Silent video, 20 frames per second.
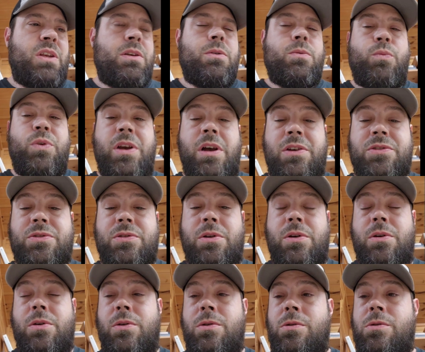We
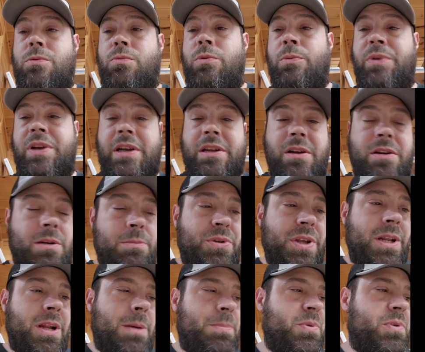also, when we get our
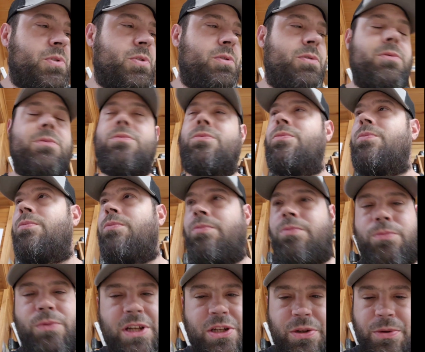complete uppers,
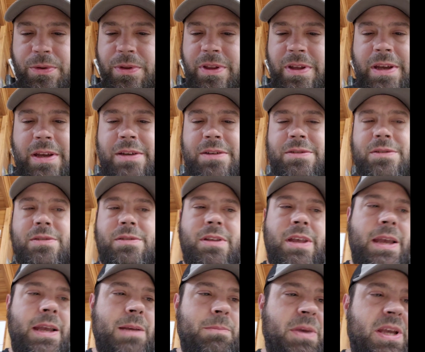we do things
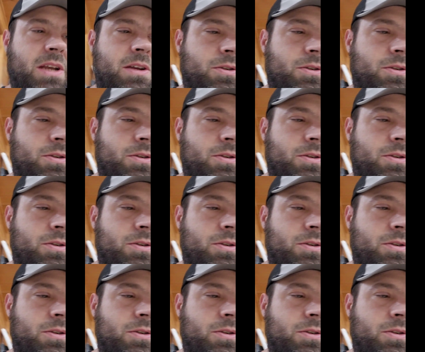like making